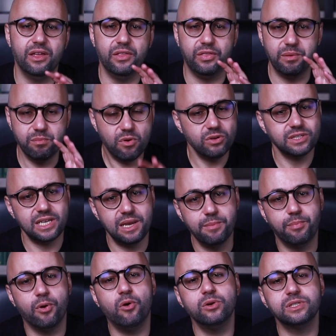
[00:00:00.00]
The most
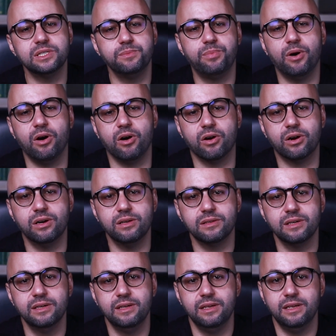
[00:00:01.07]
important part
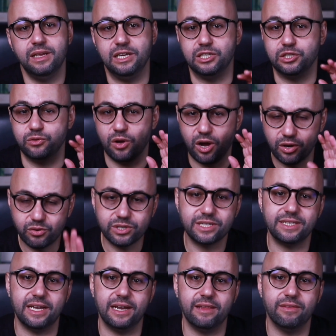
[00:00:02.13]
is to
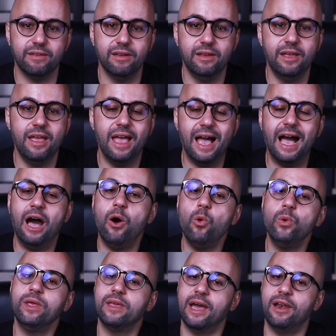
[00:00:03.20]
understand how
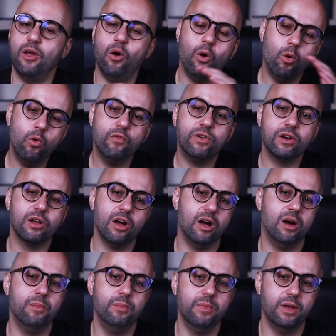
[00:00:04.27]
we can
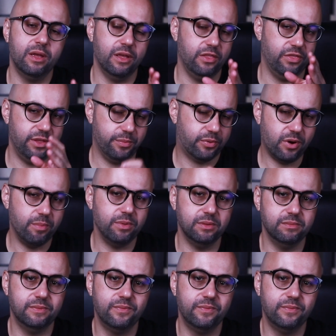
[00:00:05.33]
overcome the problem.